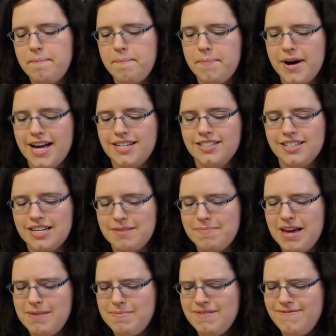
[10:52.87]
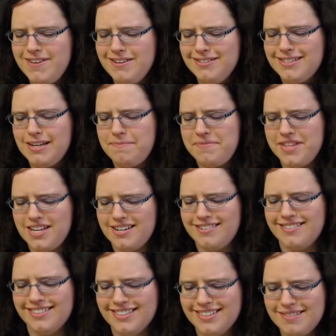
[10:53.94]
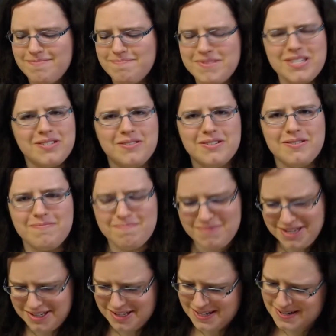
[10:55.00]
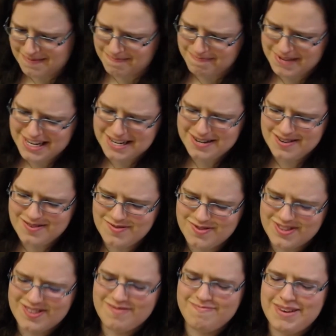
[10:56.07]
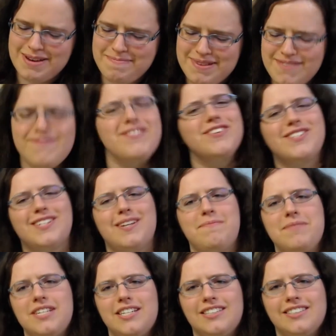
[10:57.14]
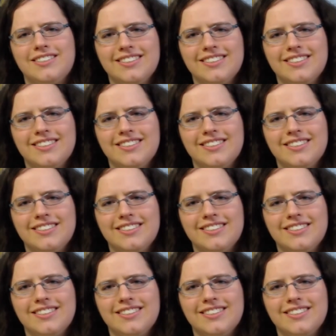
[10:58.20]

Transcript: But you made me feel something. Mr. Minhyuk, you made me feel something.